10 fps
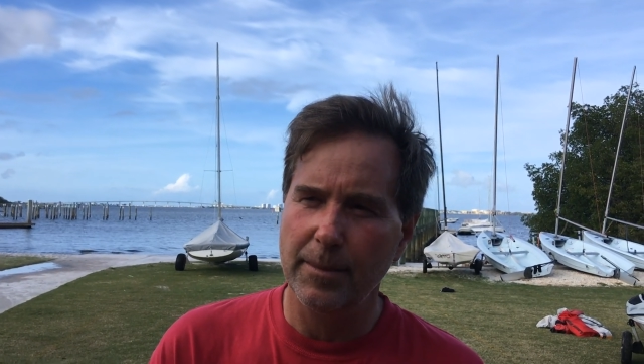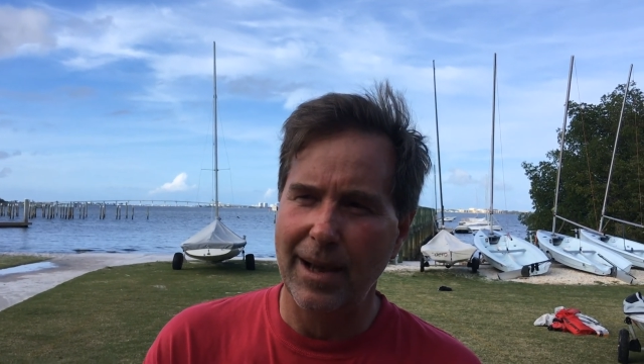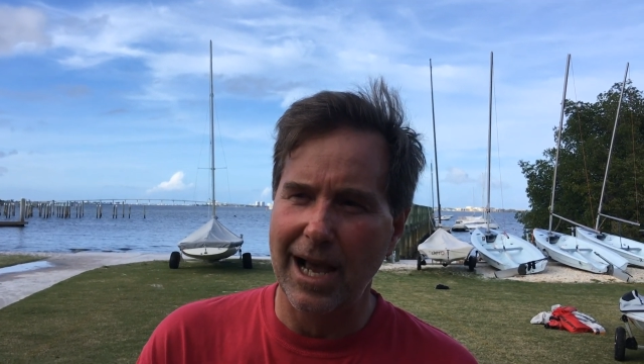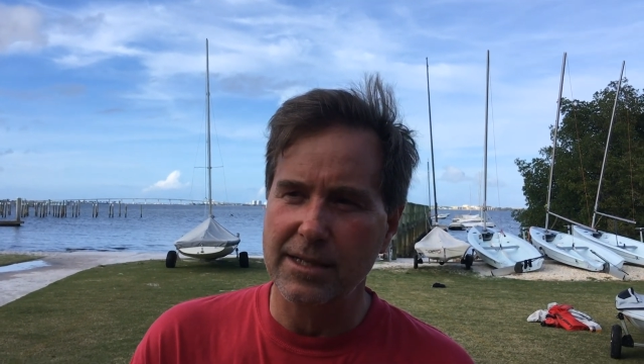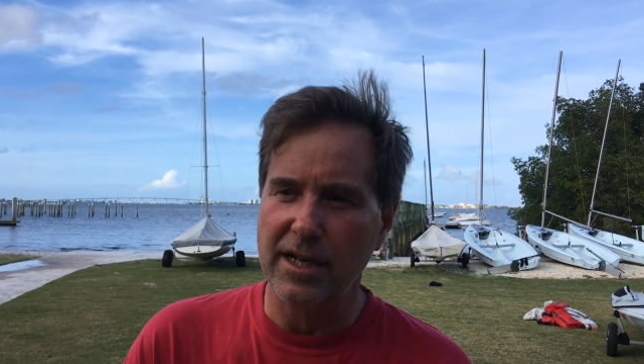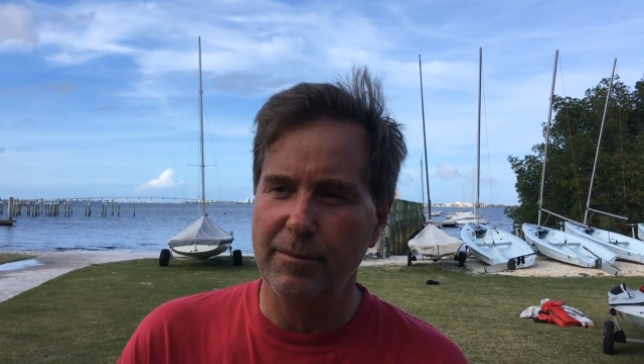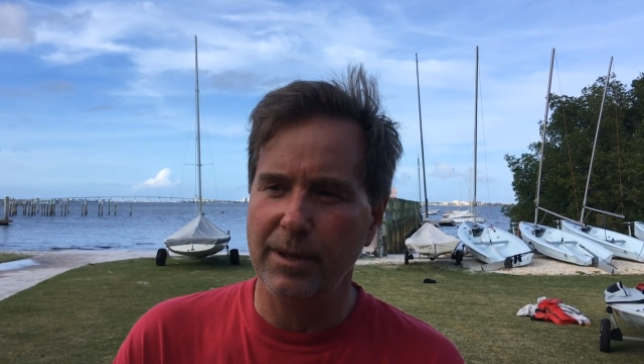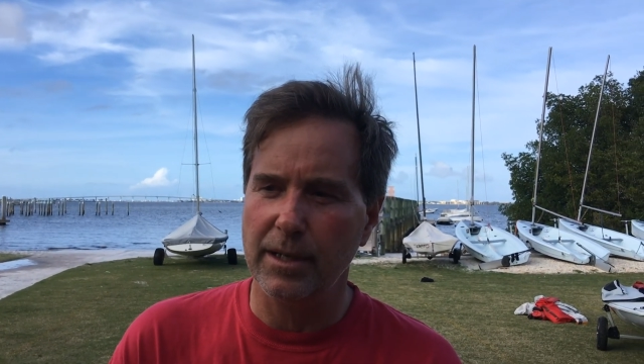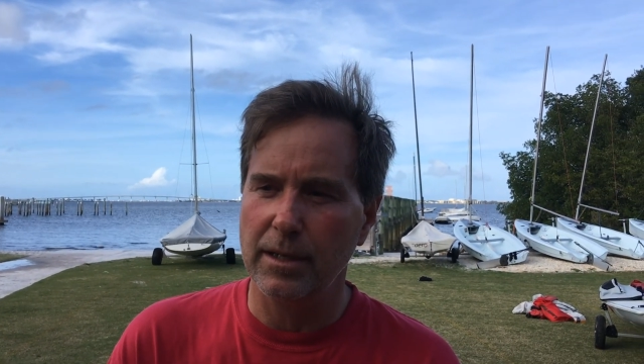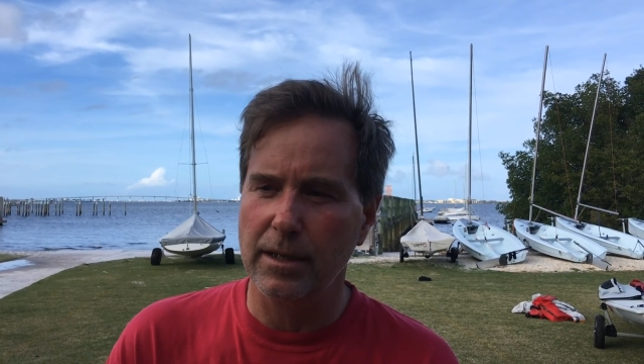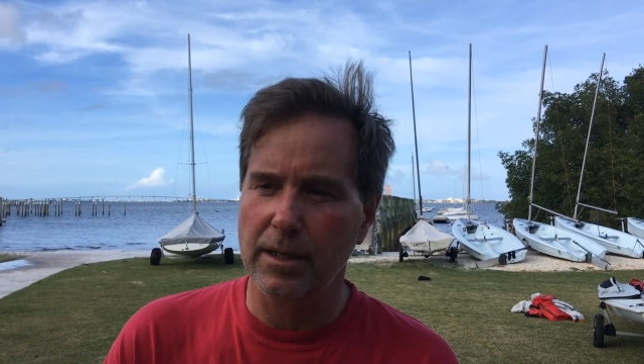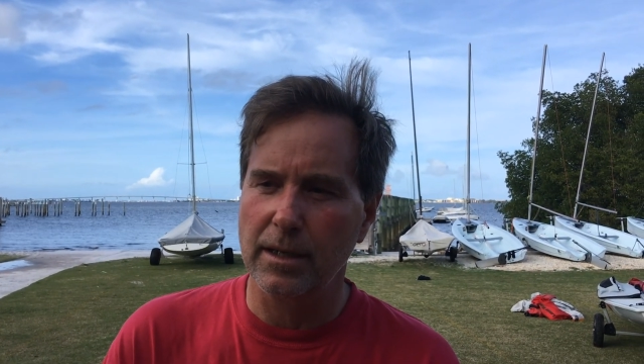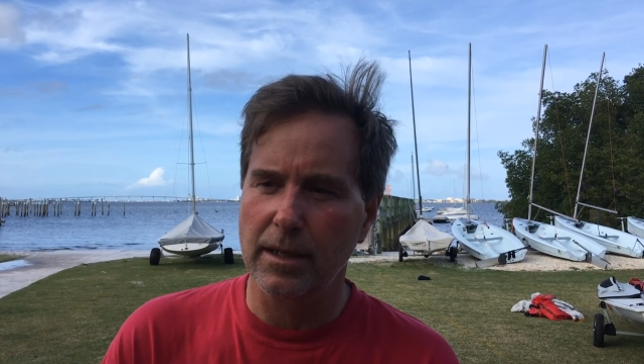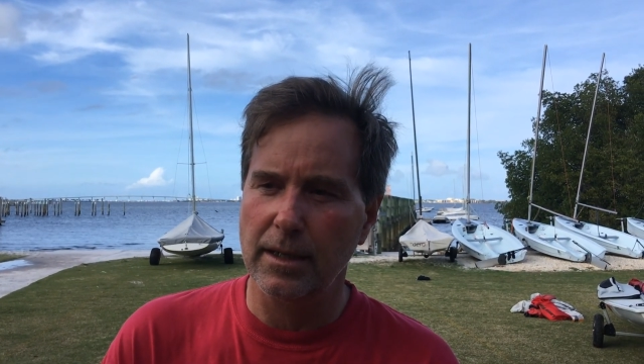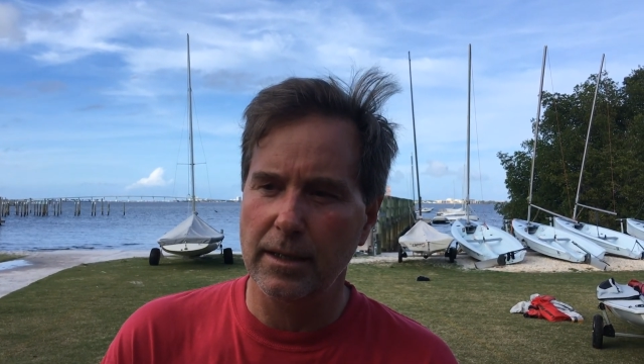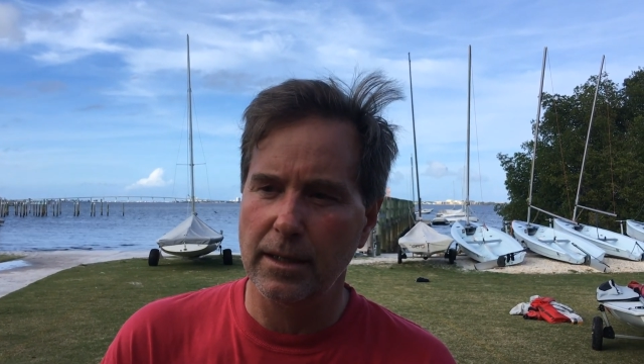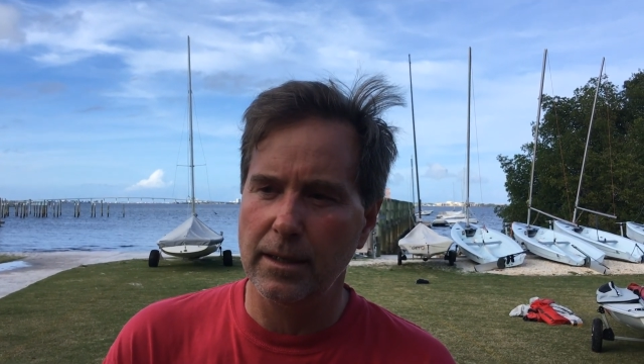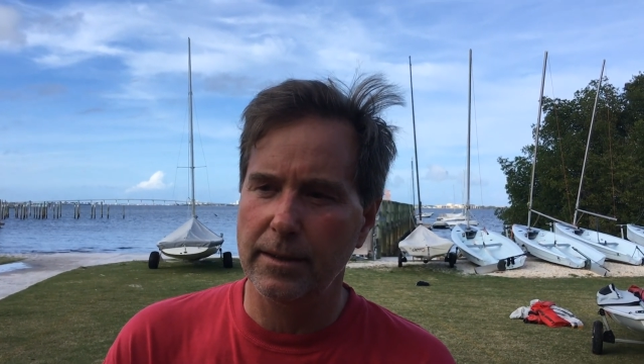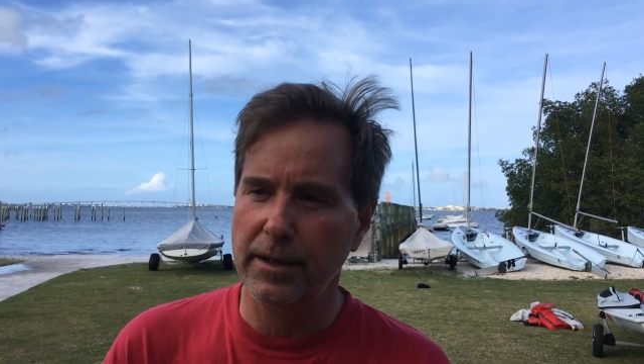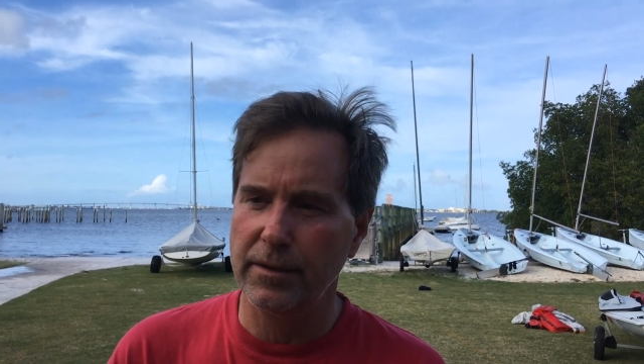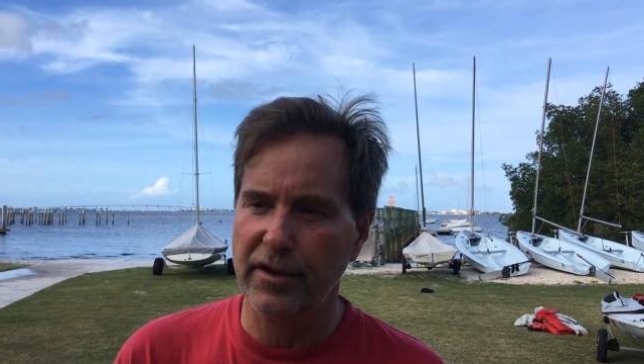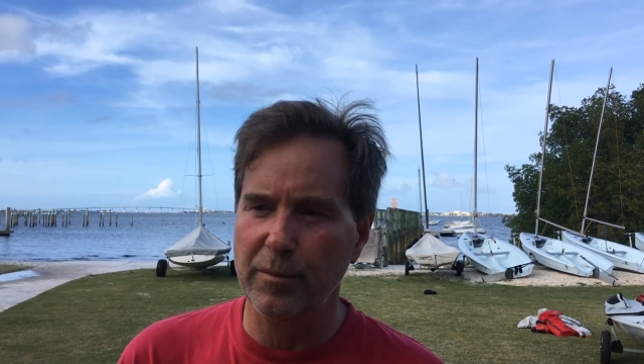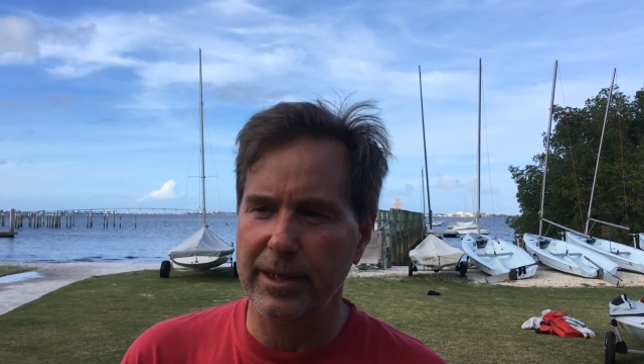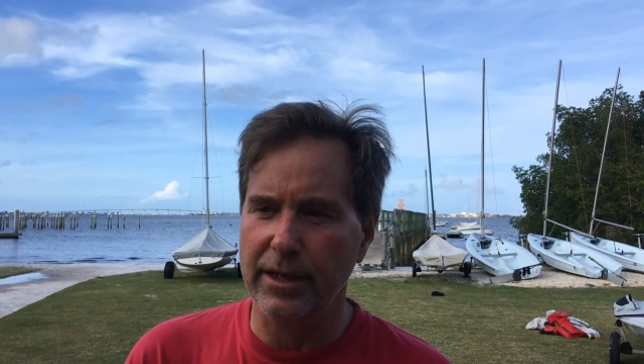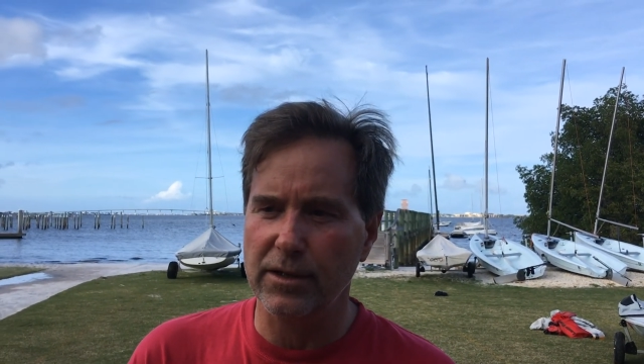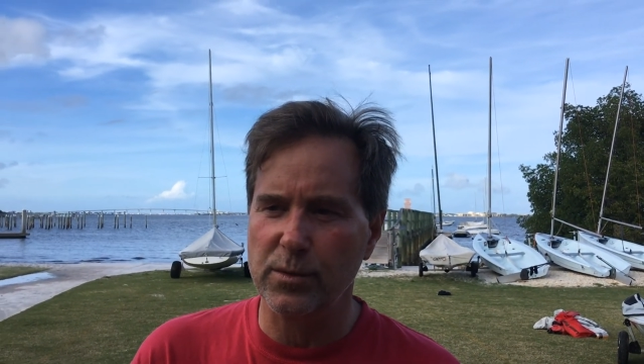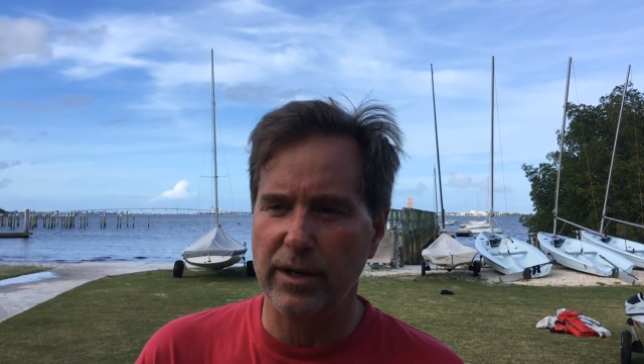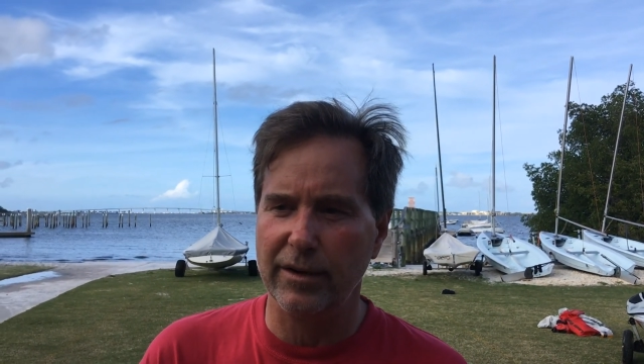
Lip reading: In the past, I've been there have been years